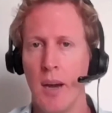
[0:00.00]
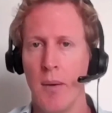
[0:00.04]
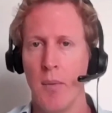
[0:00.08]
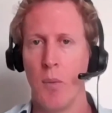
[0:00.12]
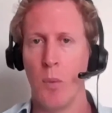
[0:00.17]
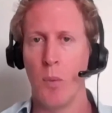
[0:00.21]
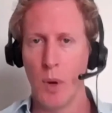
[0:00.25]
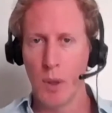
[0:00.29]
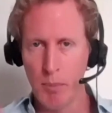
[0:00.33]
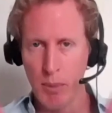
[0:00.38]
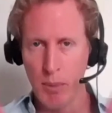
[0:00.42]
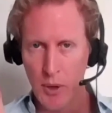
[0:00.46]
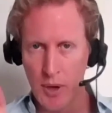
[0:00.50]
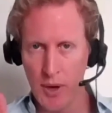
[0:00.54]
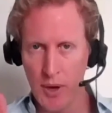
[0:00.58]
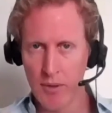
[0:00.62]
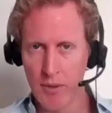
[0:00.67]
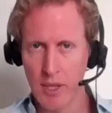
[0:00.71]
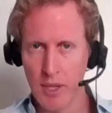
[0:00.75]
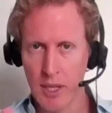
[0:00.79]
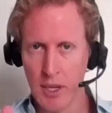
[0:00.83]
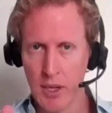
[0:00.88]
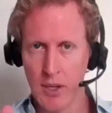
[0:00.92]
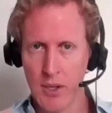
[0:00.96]
We build
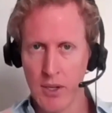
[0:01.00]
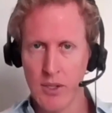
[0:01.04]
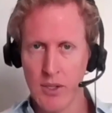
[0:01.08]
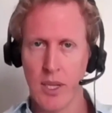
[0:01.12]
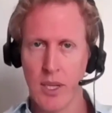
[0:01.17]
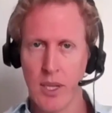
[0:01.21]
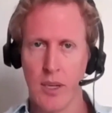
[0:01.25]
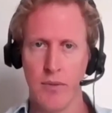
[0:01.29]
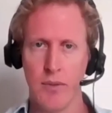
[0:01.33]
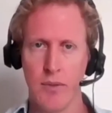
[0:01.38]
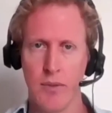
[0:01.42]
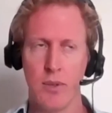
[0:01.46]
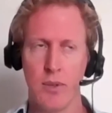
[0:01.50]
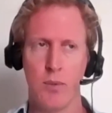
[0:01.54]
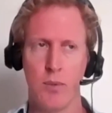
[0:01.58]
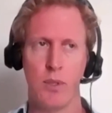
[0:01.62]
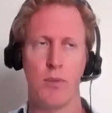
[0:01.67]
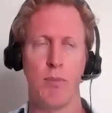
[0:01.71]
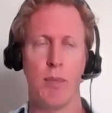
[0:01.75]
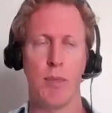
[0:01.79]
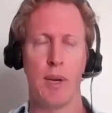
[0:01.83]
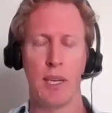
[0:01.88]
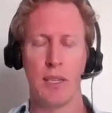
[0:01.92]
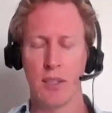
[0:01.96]
everything ourselves,
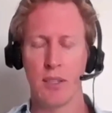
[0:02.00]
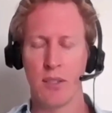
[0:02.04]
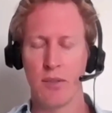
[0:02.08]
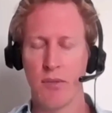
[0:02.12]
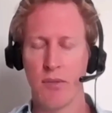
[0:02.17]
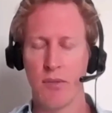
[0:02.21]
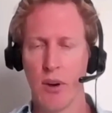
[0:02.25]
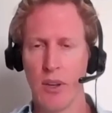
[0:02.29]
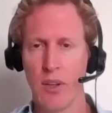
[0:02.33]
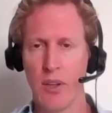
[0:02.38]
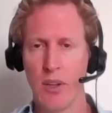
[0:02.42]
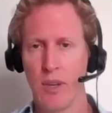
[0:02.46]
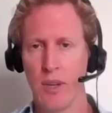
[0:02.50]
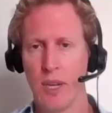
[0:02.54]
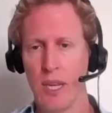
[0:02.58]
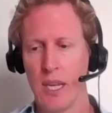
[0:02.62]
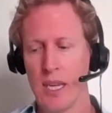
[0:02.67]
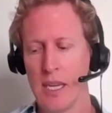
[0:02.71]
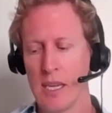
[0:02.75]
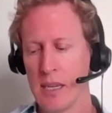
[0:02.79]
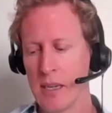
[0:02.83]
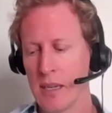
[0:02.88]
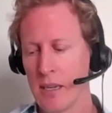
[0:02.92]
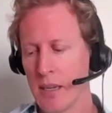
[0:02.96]
which makes us very
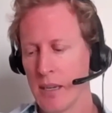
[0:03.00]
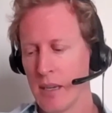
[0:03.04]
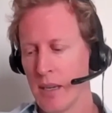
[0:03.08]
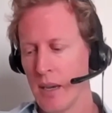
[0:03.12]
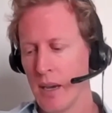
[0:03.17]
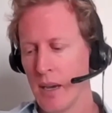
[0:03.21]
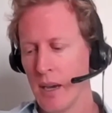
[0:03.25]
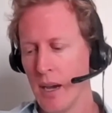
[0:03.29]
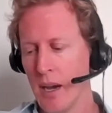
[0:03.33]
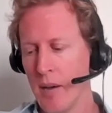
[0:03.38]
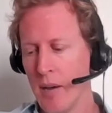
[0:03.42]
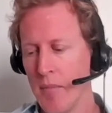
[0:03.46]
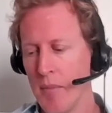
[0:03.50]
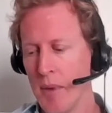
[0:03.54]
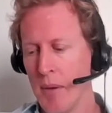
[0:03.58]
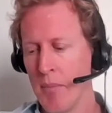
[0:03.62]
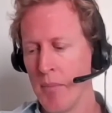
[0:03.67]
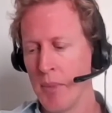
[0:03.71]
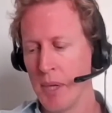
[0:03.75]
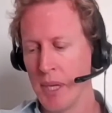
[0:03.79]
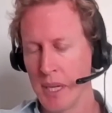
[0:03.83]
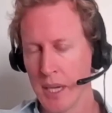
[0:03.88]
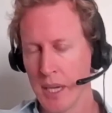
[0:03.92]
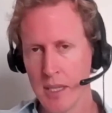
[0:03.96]
unique.
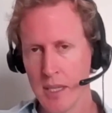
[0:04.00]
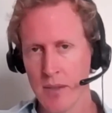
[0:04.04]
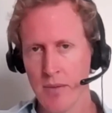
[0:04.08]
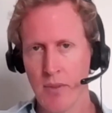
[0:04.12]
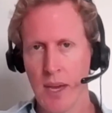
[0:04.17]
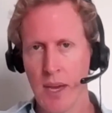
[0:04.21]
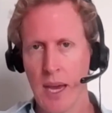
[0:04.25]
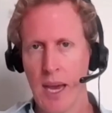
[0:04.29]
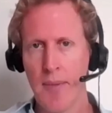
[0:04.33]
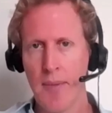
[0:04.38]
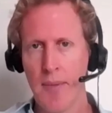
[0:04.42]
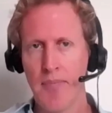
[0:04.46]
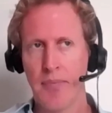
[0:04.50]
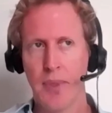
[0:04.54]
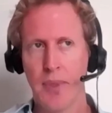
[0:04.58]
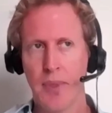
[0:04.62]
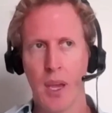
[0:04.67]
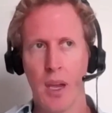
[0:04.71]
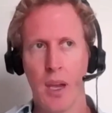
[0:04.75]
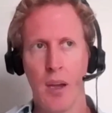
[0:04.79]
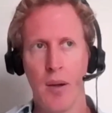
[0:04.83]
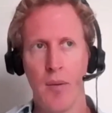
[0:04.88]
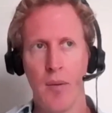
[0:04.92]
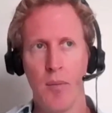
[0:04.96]
And because of that,
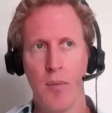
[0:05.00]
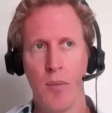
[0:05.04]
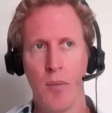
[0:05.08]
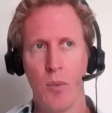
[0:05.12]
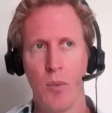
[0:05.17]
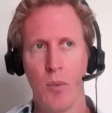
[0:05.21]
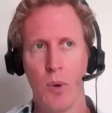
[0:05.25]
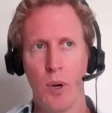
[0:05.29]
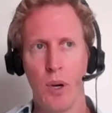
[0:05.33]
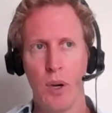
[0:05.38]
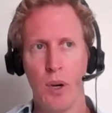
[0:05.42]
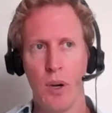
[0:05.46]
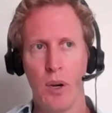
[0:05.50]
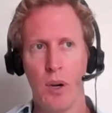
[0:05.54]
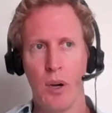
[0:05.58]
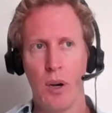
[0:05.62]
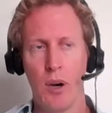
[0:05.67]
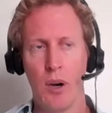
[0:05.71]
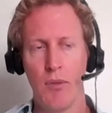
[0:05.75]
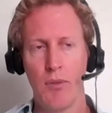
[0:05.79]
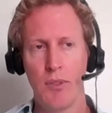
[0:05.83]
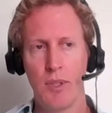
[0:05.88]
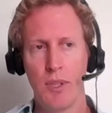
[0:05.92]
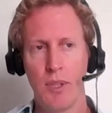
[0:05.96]
we're
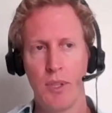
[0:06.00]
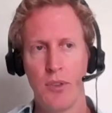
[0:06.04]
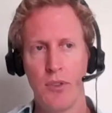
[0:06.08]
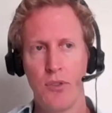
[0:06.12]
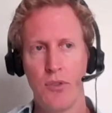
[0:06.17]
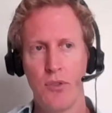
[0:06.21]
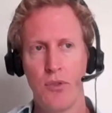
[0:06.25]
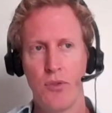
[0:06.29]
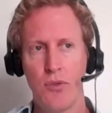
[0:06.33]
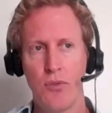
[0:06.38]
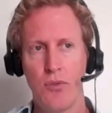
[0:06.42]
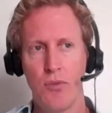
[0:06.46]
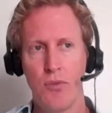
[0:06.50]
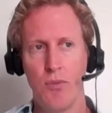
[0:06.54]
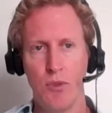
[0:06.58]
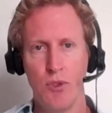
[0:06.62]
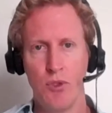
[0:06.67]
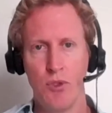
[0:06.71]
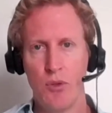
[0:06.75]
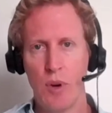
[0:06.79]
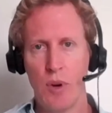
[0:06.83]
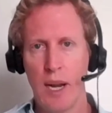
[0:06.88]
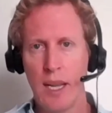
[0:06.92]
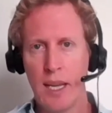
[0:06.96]
often
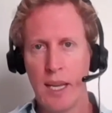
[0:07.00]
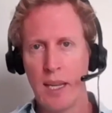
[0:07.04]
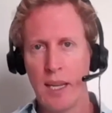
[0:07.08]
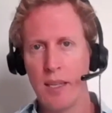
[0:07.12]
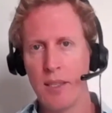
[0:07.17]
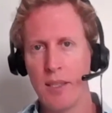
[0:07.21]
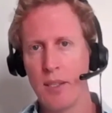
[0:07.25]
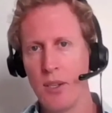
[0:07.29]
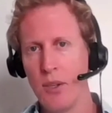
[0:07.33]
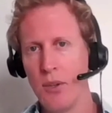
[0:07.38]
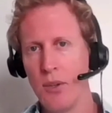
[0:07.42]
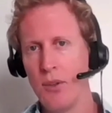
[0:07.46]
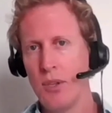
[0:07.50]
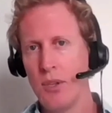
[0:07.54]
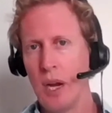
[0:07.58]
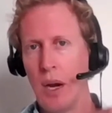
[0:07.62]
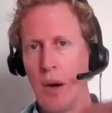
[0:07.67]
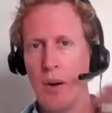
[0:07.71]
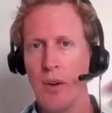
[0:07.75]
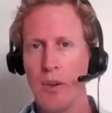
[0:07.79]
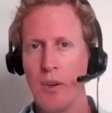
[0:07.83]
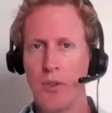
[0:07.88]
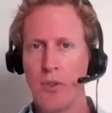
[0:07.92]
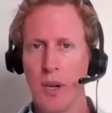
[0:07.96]
treading into new
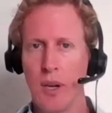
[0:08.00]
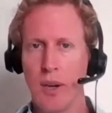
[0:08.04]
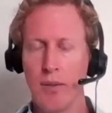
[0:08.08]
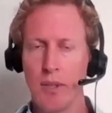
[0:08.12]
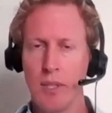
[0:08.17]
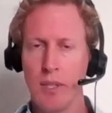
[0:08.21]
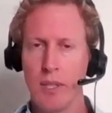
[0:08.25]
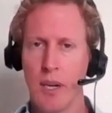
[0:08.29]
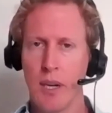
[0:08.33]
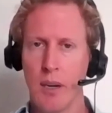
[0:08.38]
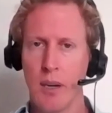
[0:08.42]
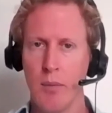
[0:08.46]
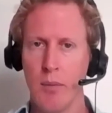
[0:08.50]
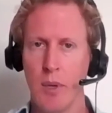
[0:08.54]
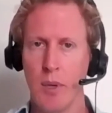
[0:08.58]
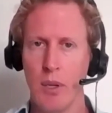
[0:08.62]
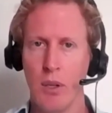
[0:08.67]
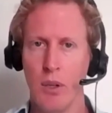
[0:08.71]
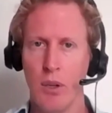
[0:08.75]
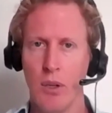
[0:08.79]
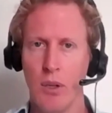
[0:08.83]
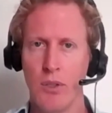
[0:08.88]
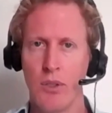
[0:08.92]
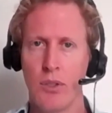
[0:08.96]
territory every time we
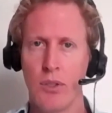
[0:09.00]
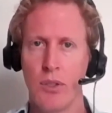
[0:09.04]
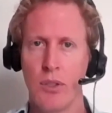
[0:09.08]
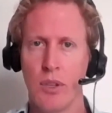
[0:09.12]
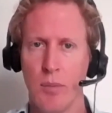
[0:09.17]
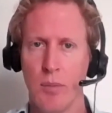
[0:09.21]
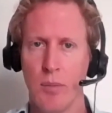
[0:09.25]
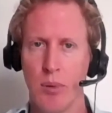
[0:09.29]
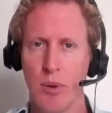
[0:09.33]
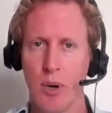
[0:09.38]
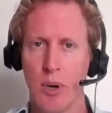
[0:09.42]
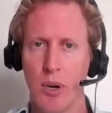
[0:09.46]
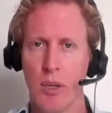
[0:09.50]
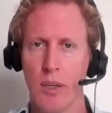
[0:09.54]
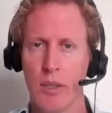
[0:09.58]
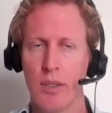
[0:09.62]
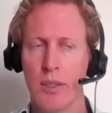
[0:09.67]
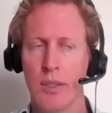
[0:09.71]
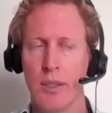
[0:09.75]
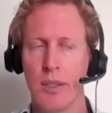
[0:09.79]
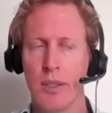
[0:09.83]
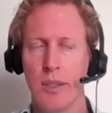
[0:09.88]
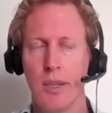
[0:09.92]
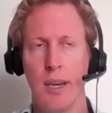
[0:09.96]
launch a
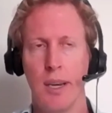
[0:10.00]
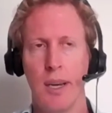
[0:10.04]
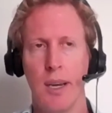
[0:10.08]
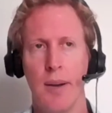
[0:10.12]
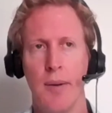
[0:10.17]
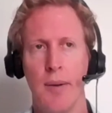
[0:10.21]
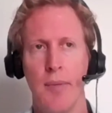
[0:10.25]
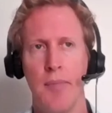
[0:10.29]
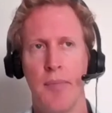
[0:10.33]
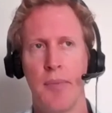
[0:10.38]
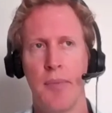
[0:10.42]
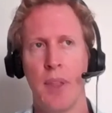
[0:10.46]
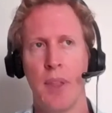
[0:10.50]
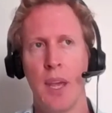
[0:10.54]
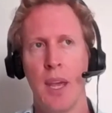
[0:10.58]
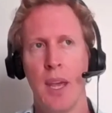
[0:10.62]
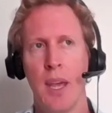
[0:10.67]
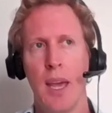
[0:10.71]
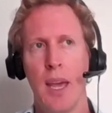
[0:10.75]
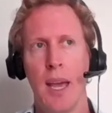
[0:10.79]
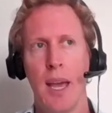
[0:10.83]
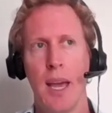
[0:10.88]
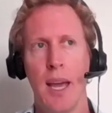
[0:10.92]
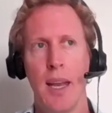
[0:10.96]
product, and
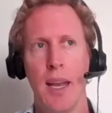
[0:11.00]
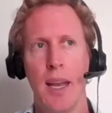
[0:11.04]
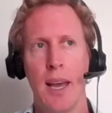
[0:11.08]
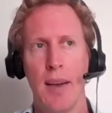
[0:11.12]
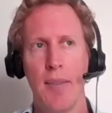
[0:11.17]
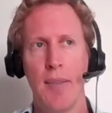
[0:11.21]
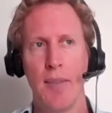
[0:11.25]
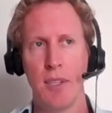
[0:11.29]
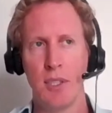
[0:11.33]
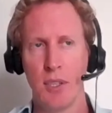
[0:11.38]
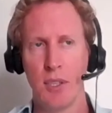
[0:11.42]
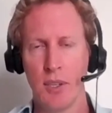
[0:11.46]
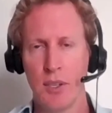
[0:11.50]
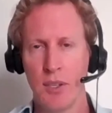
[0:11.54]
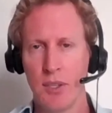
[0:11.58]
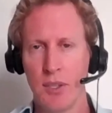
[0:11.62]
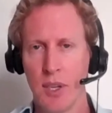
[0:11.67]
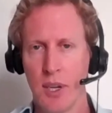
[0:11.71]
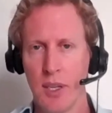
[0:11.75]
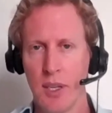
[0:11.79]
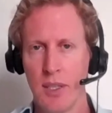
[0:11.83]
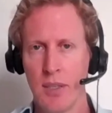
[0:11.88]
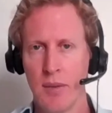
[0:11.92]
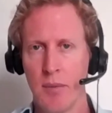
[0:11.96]
having to
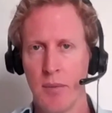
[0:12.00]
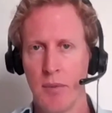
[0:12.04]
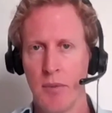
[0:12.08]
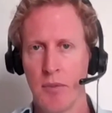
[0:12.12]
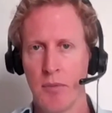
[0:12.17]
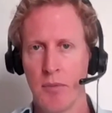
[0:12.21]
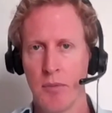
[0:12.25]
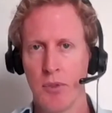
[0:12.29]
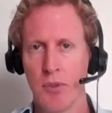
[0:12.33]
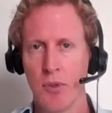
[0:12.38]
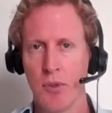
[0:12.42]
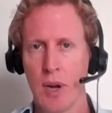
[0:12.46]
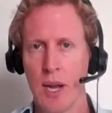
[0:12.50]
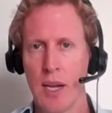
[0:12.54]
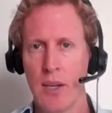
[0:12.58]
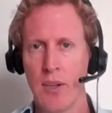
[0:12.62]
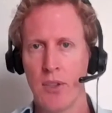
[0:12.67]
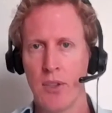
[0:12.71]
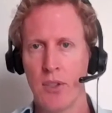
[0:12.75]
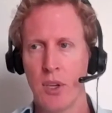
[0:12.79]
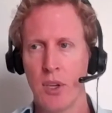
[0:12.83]
design something from scratch.